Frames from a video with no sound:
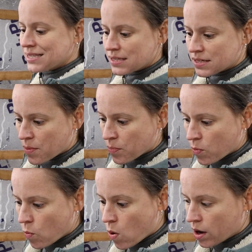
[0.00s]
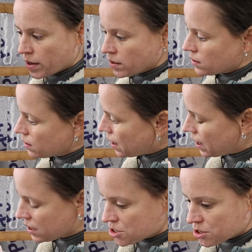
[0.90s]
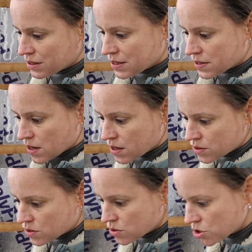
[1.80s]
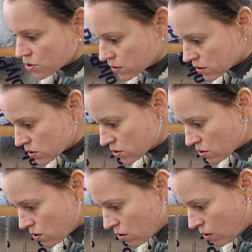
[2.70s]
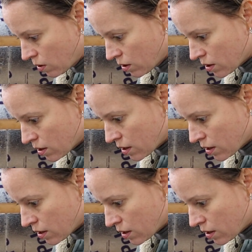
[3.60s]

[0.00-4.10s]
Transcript: step one actually says to install